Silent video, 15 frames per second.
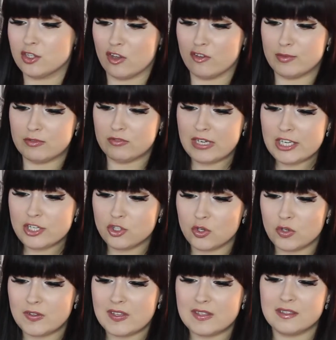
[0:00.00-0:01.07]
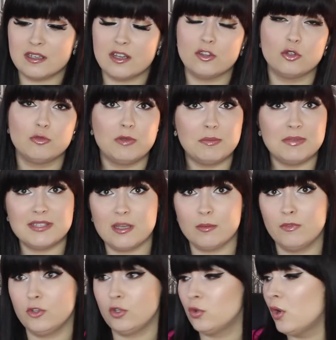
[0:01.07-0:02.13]
so I've been really enjoying this, and I thought maybe
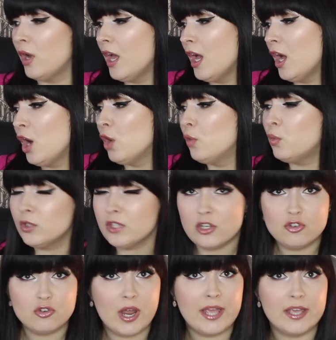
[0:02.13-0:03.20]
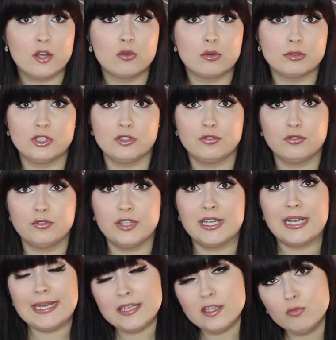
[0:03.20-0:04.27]
some of you want to try
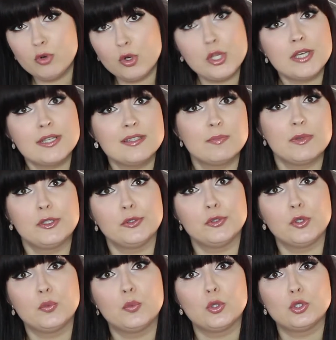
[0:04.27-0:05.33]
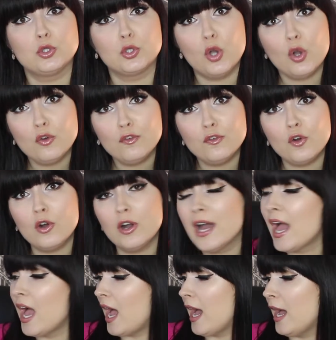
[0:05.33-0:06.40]
cruelty-free cleaning products but don't know what to go for.
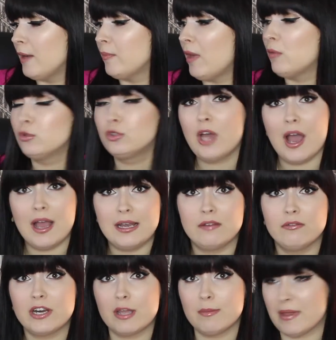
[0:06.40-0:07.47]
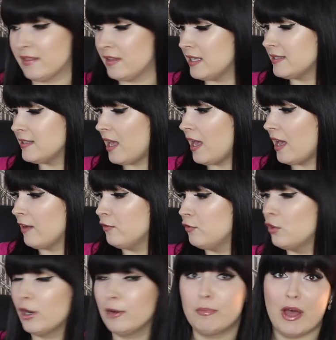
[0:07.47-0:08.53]
I would highly recommend this
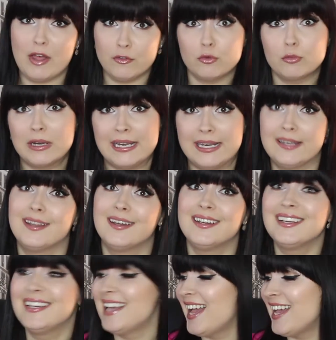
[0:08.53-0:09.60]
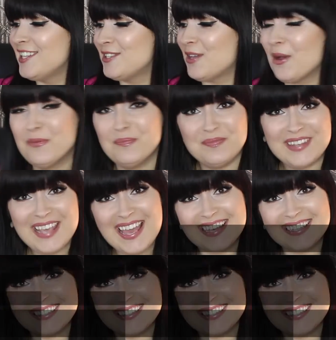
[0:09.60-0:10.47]
for a bathroom cleaner. So yeah.